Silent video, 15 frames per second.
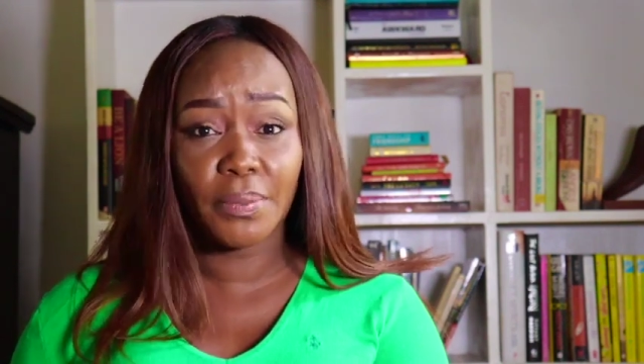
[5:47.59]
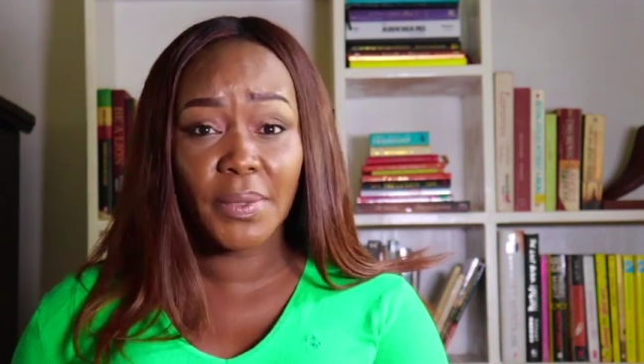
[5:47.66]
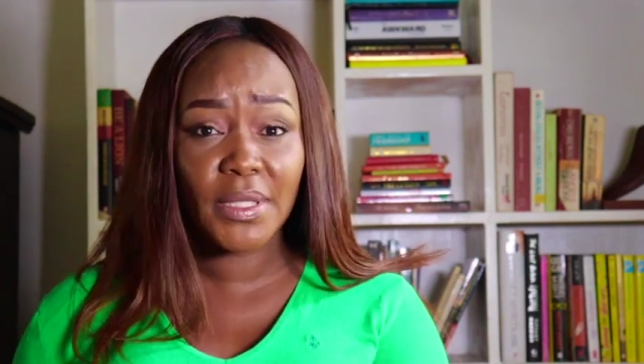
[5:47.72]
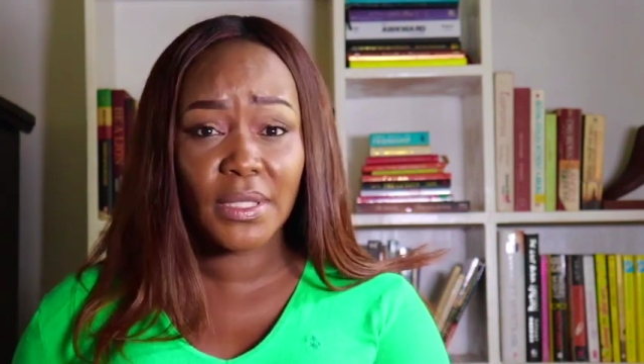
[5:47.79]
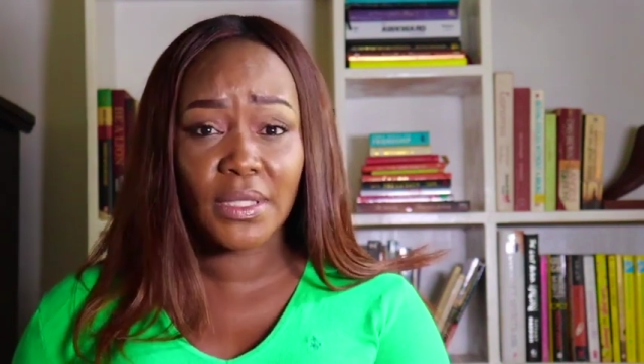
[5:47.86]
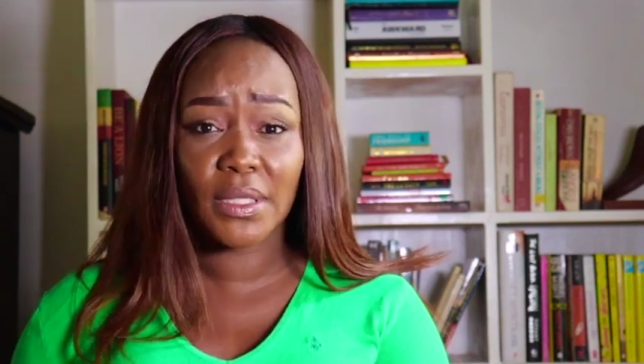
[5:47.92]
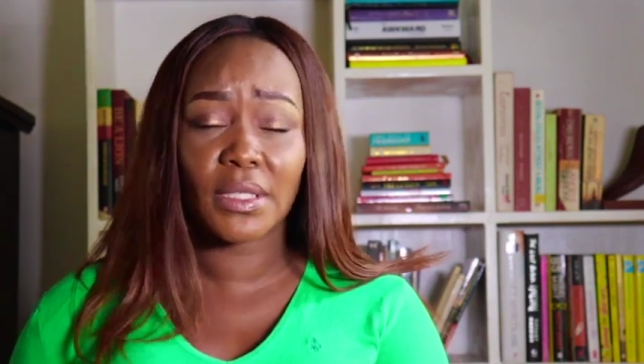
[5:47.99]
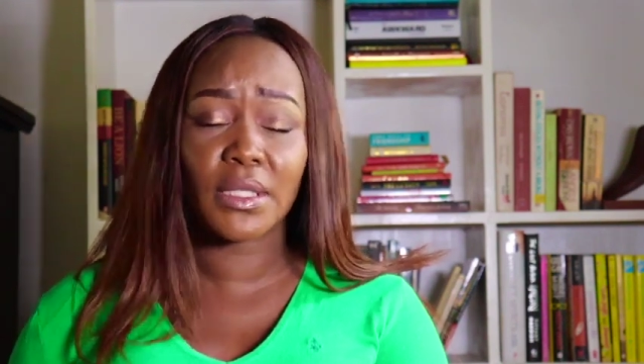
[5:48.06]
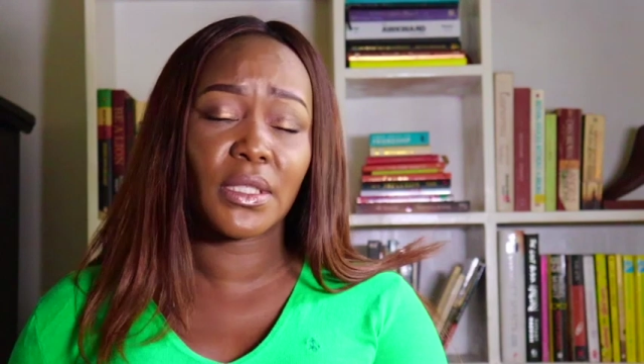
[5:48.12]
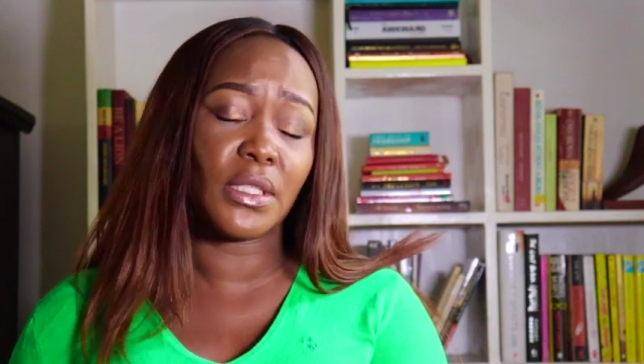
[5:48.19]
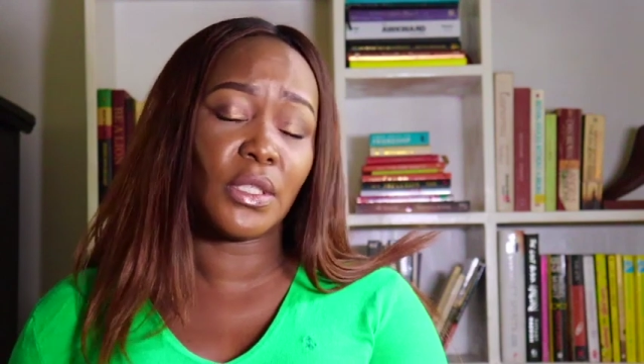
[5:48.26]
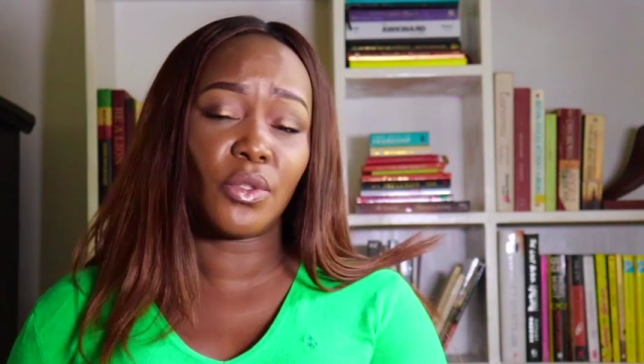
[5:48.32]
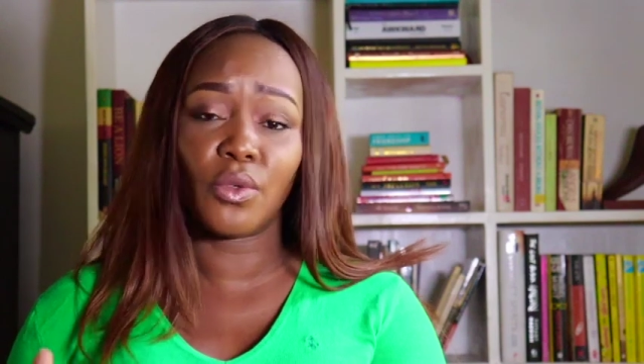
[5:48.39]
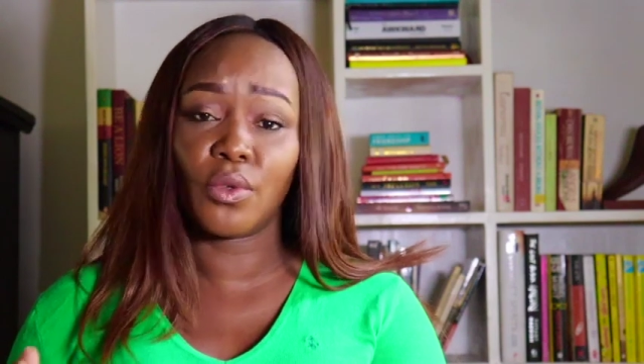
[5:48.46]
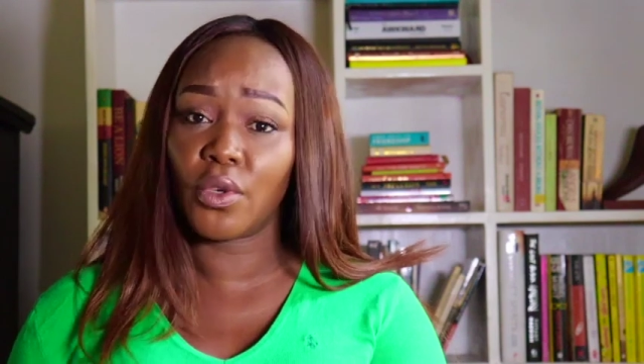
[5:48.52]
business,
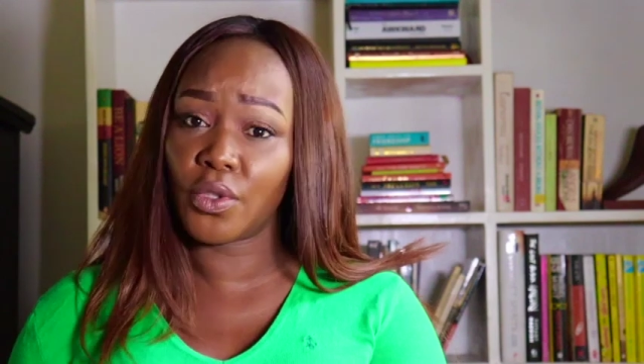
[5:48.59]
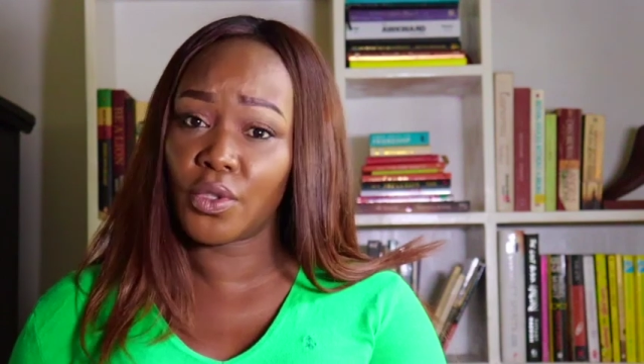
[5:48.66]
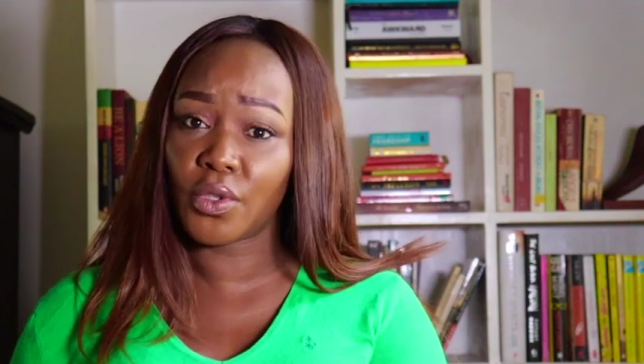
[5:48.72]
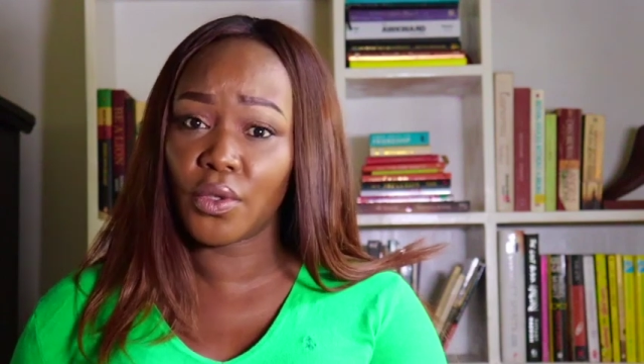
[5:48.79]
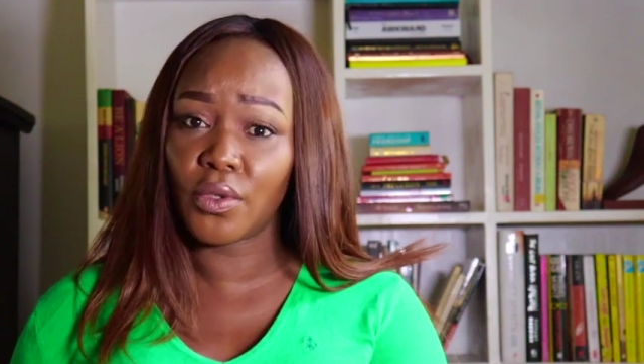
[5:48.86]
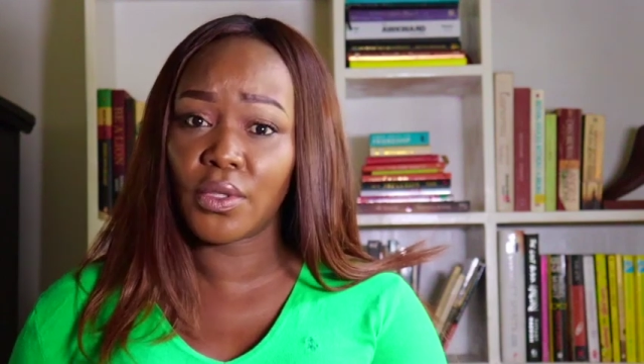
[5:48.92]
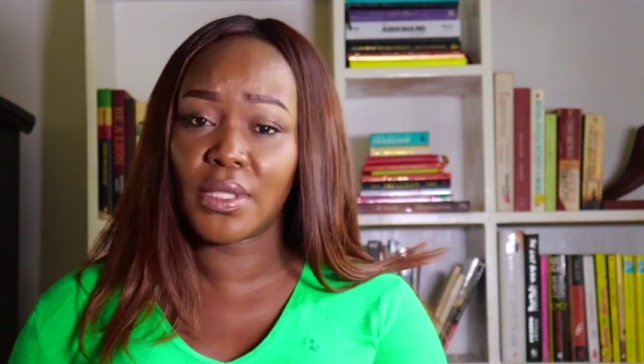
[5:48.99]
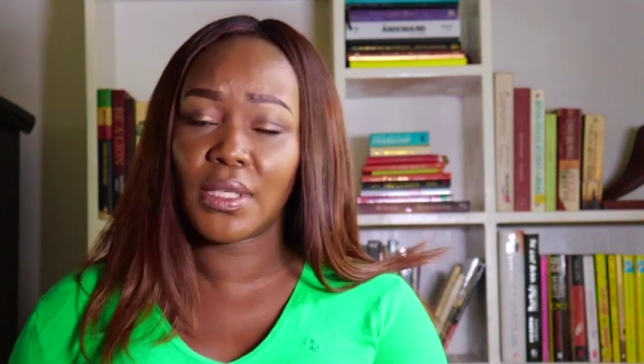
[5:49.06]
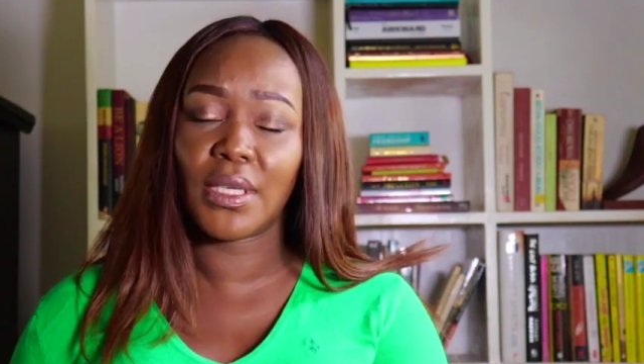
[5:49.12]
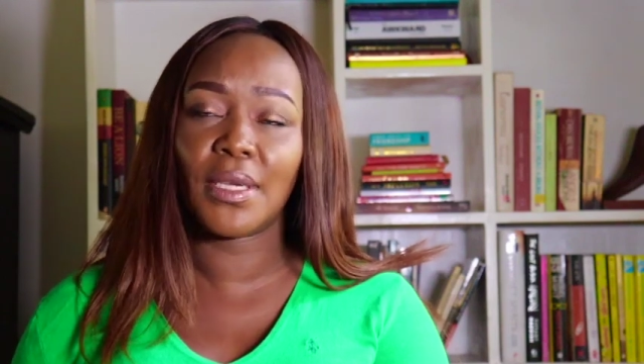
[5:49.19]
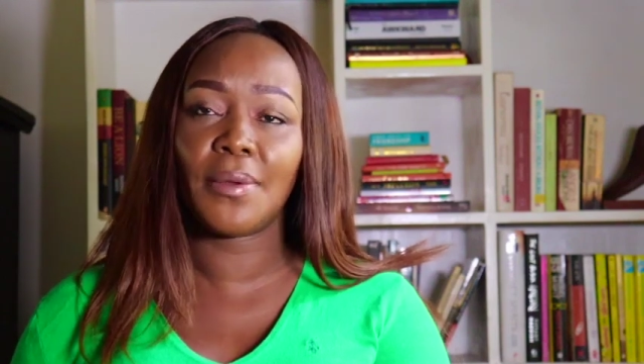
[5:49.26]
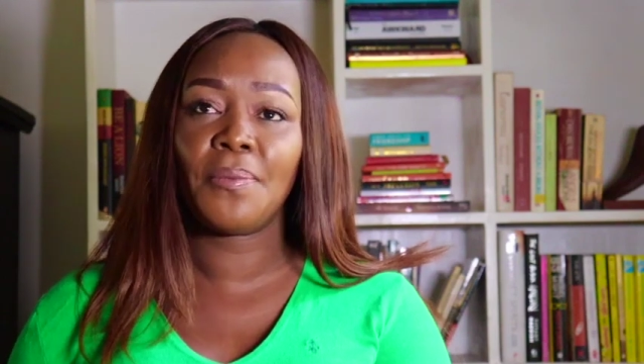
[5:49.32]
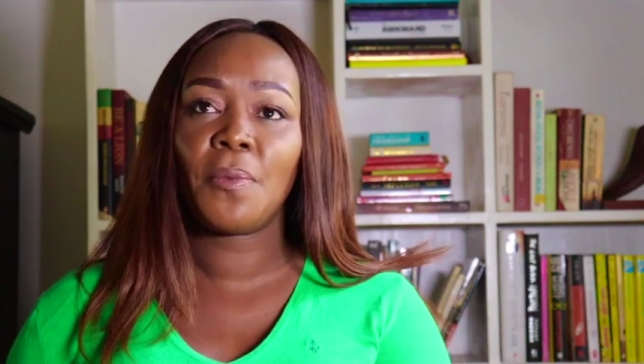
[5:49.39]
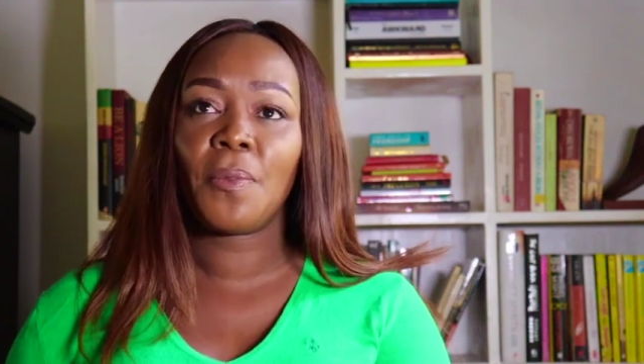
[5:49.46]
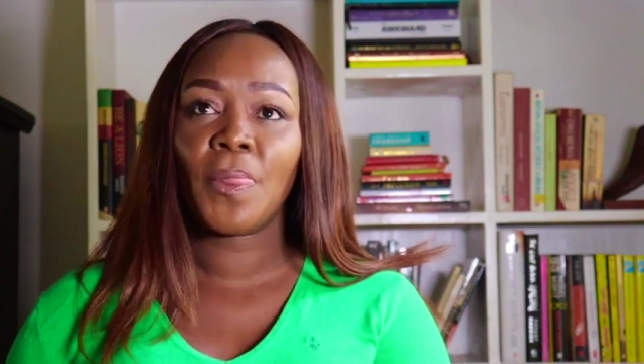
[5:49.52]
into
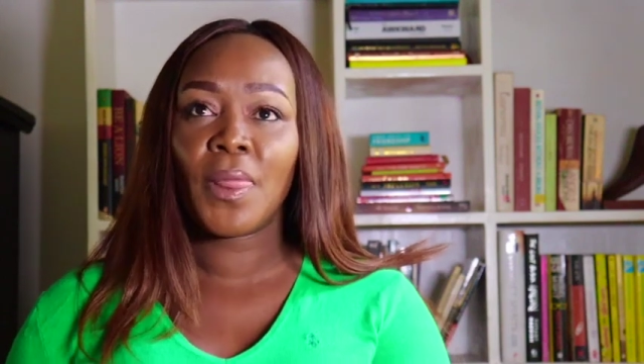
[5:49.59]
consulting,